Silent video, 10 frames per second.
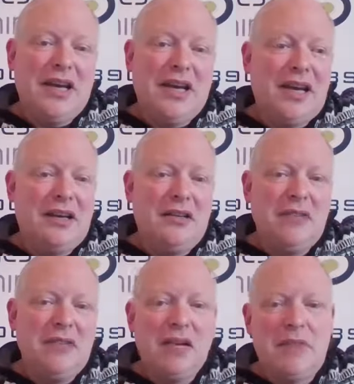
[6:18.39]
you
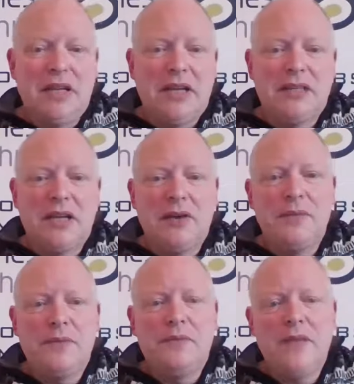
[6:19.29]
name it. So
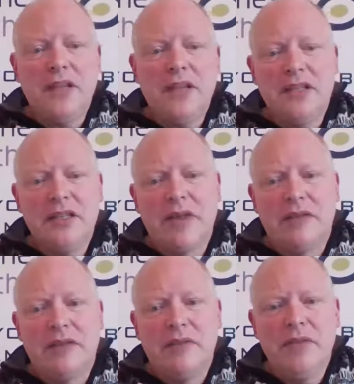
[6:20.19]
that's still
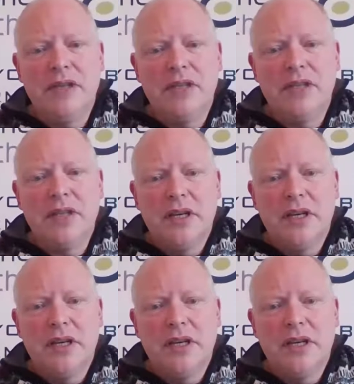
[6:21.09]
relevant because